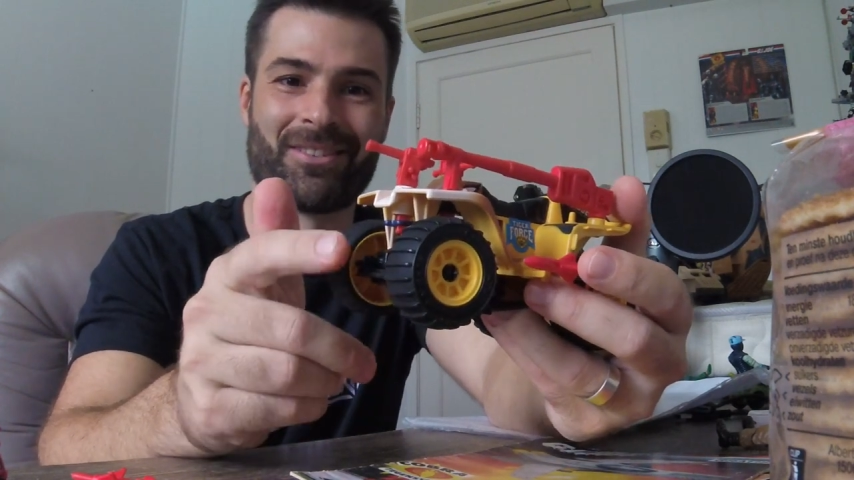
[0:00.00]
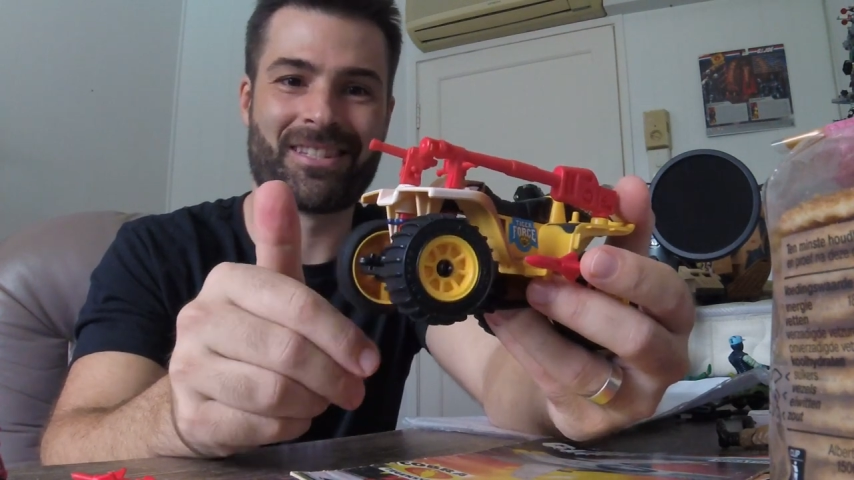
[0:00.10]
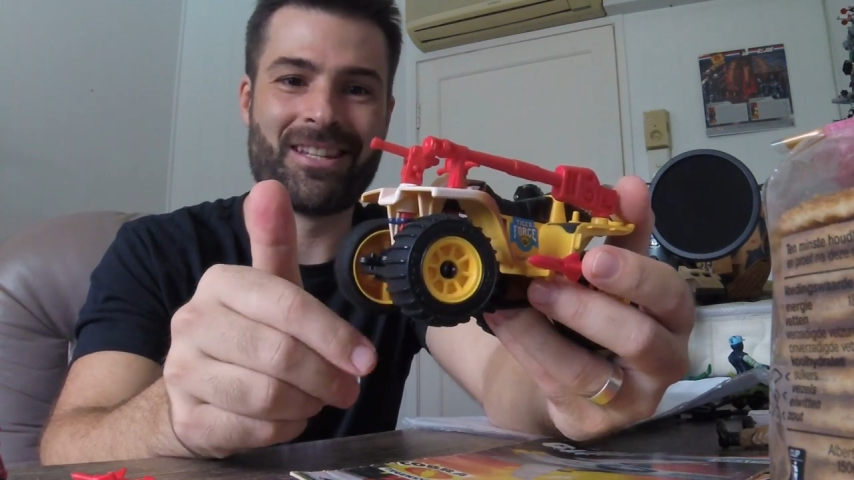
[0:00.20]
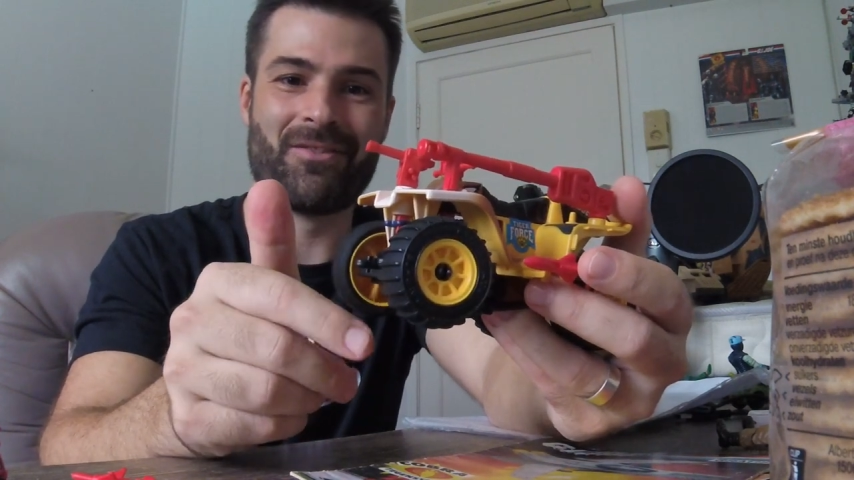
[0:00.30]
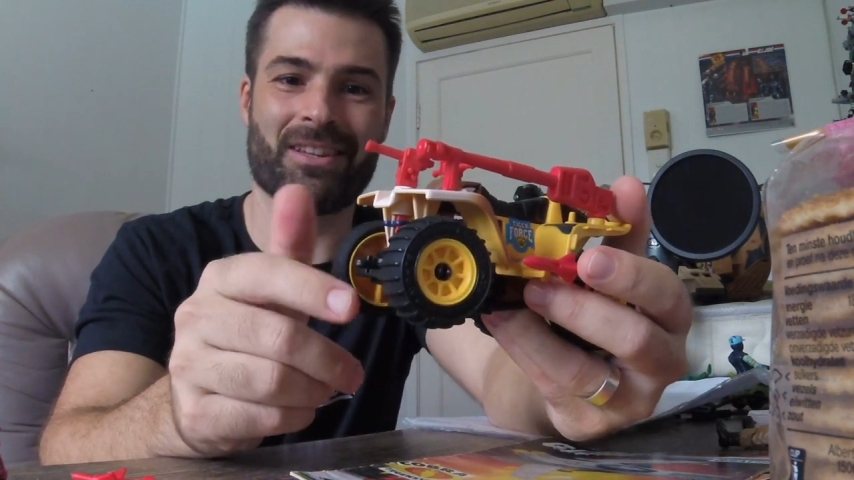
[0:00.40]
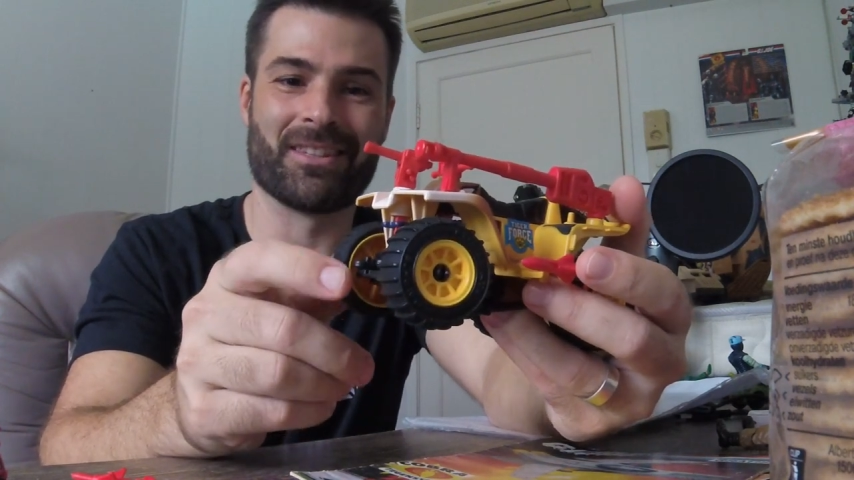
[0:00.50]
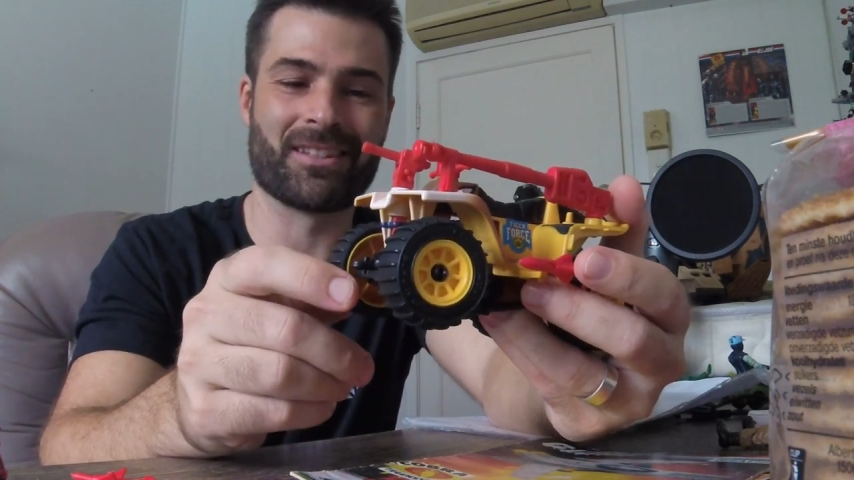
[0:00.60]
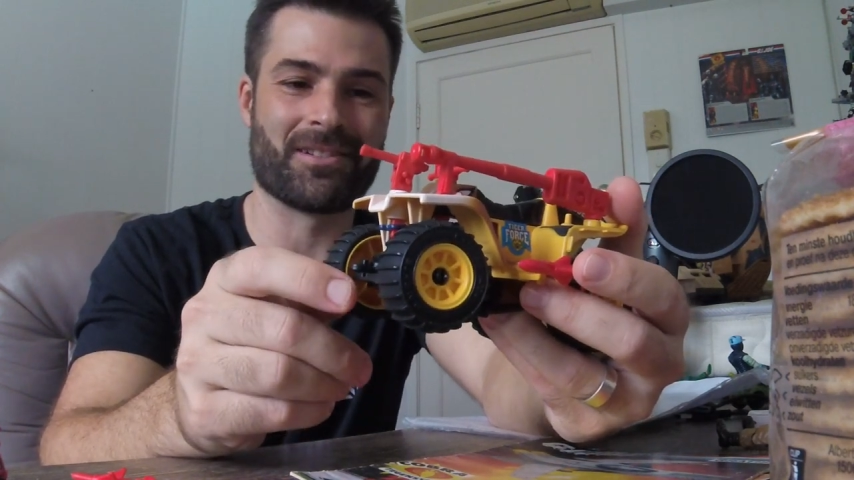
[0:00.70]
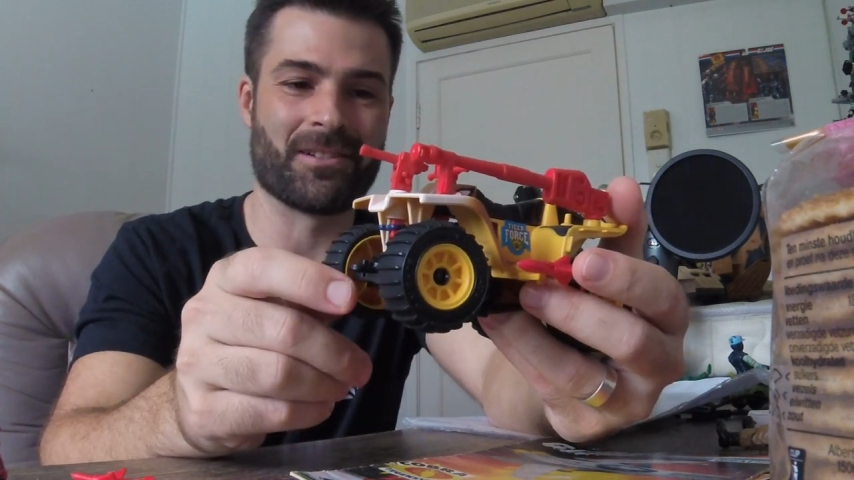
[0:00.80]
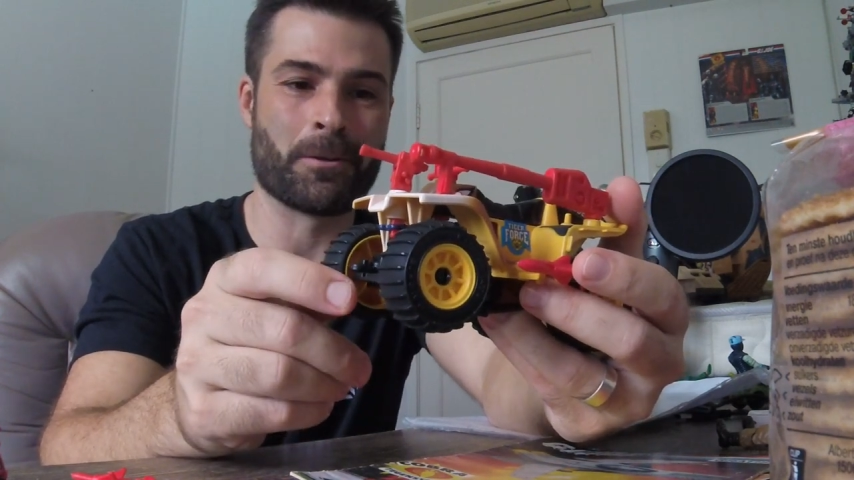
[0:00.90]
TV at the
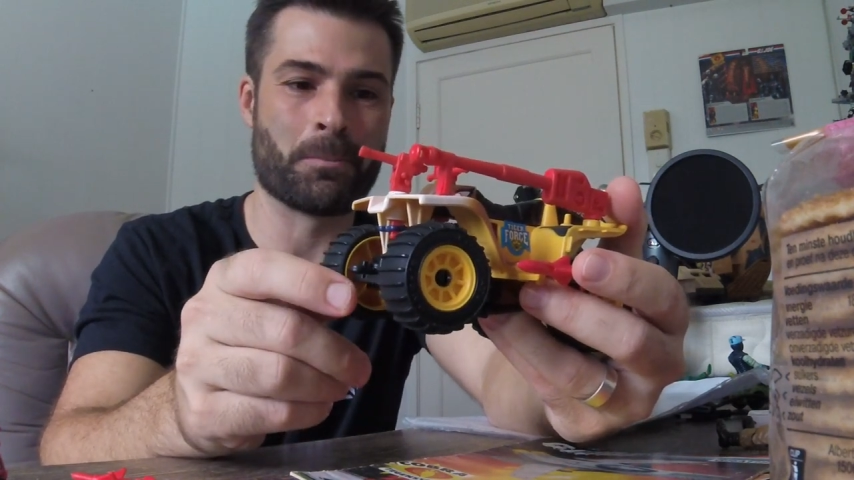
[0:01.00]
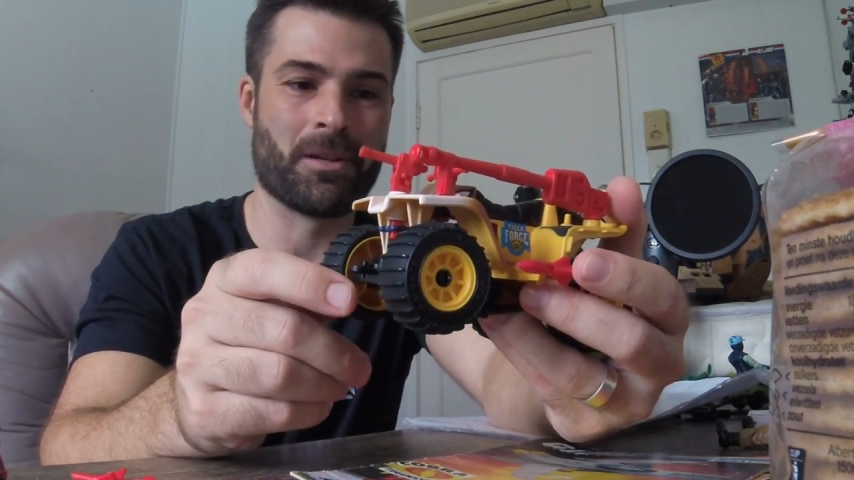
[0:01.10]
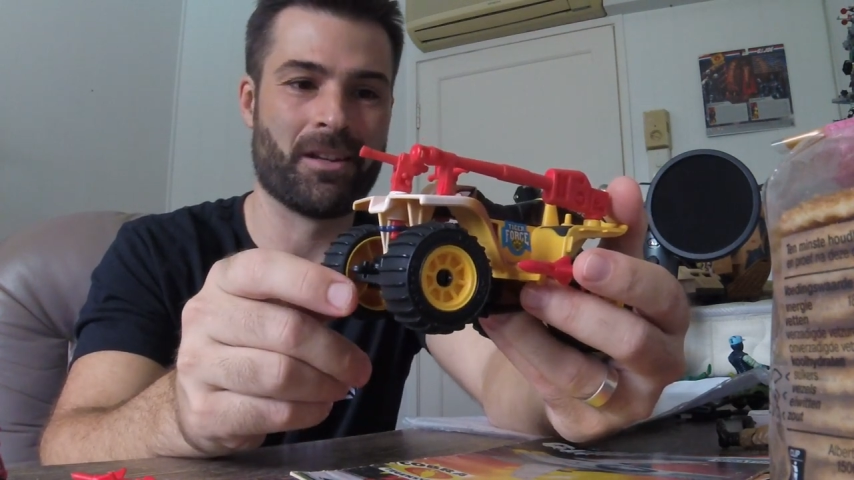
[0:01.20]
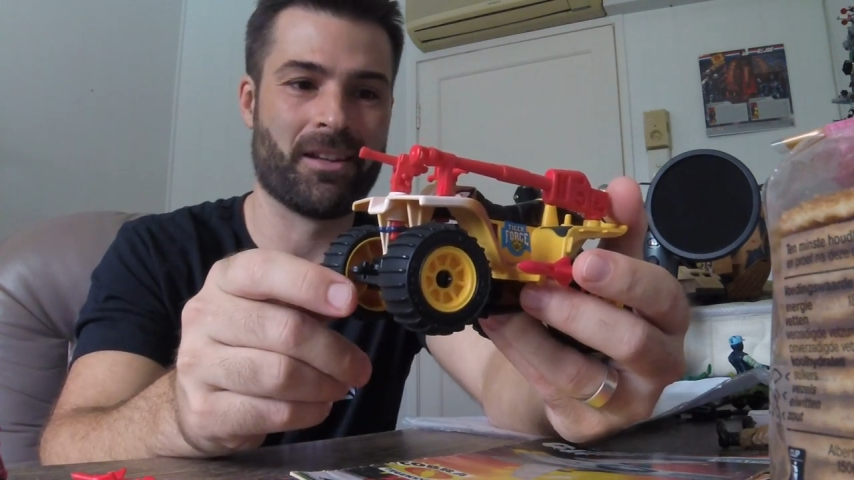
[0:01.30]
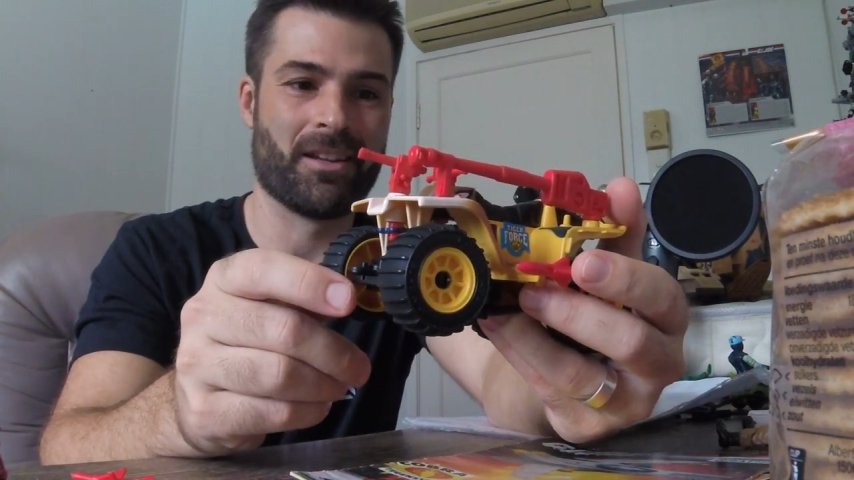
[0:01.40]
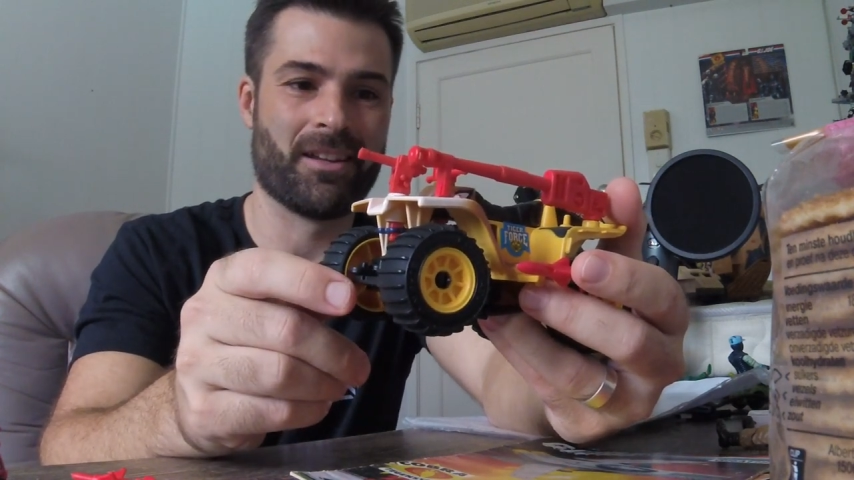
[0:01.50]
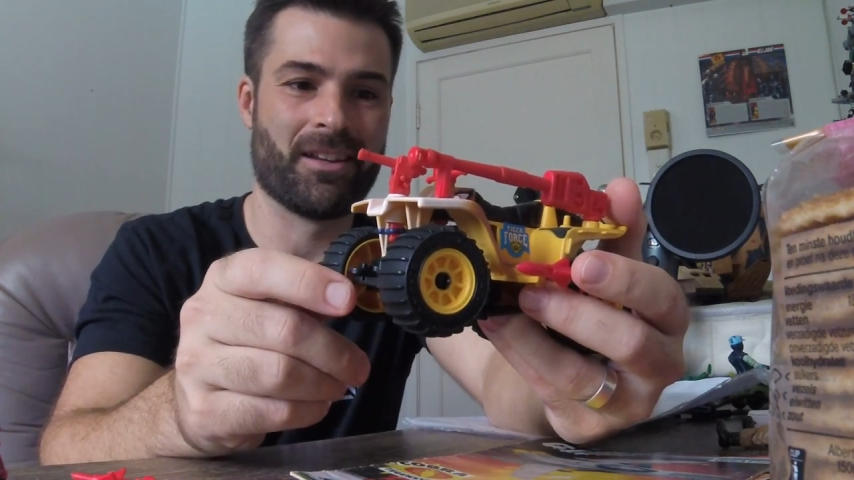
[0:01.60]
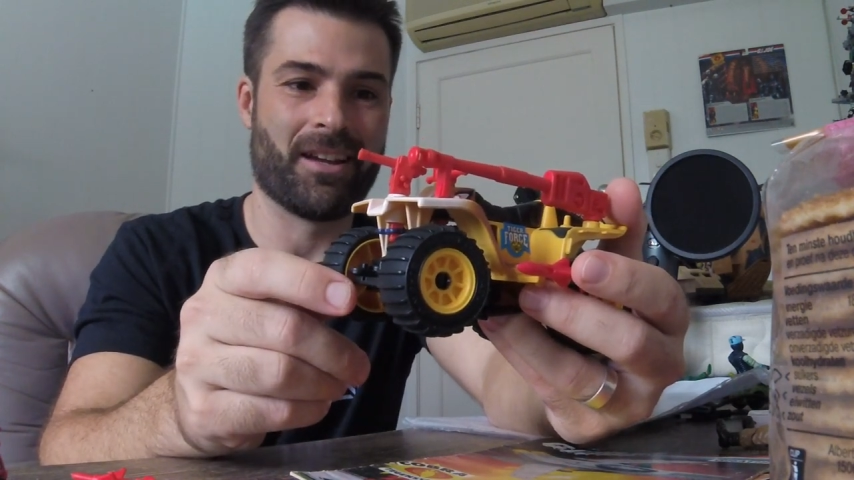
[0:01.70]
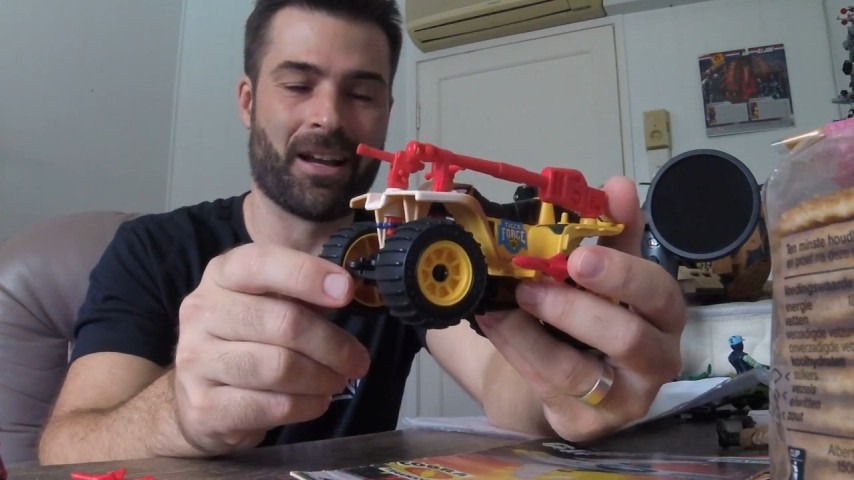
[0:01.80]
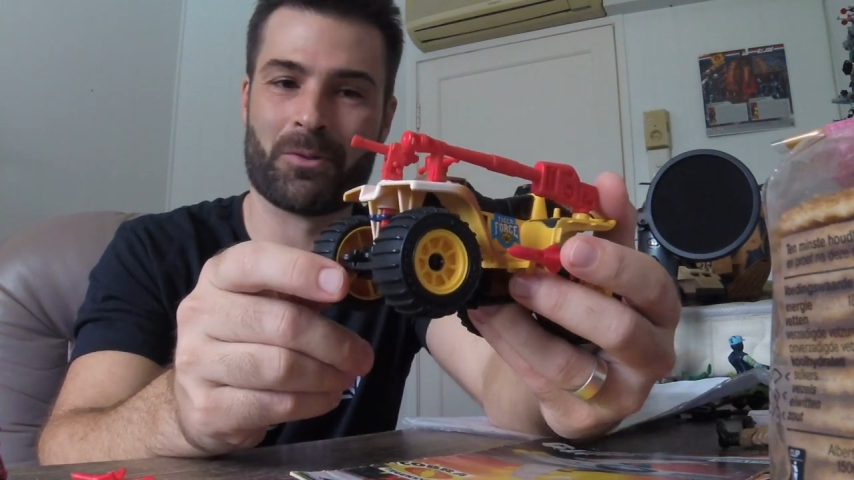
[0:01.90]
time.
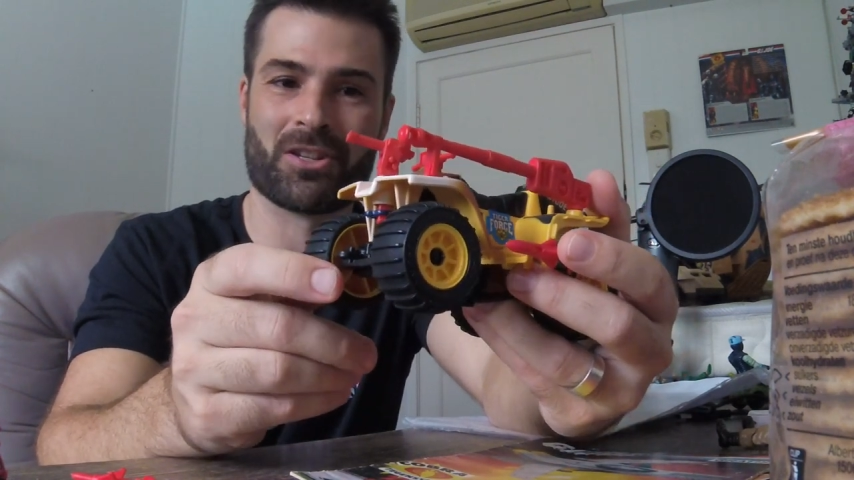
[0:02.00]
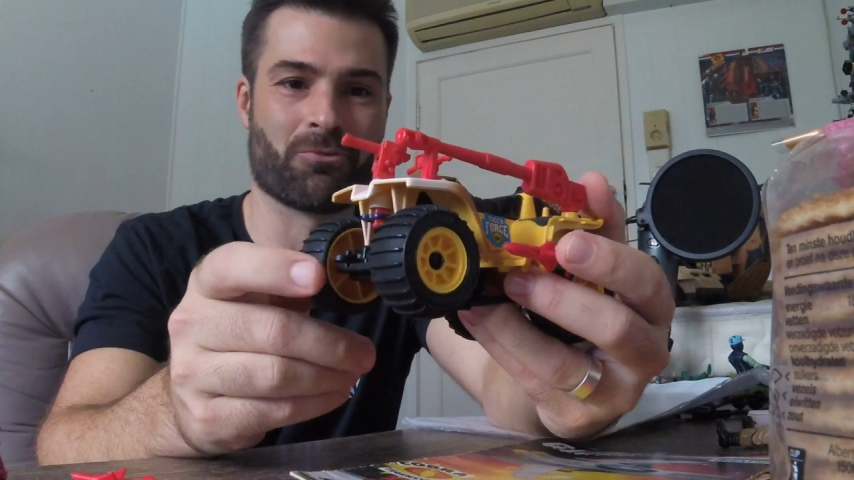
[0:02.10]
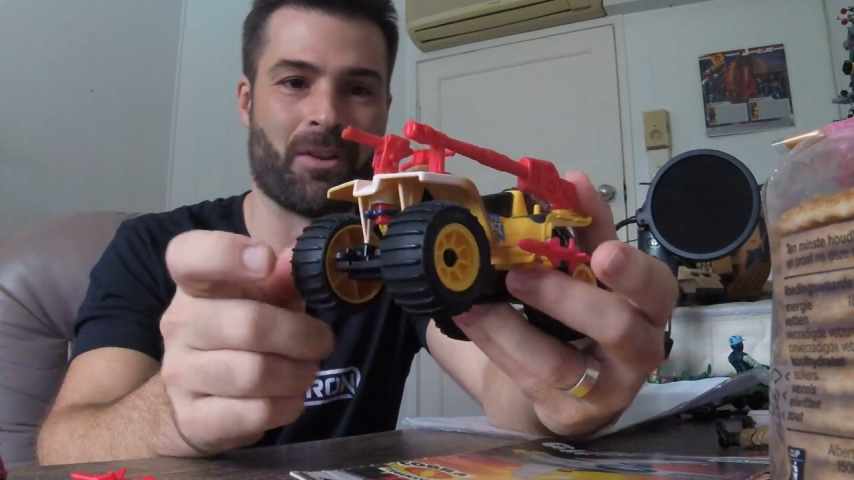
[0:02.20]
And I was just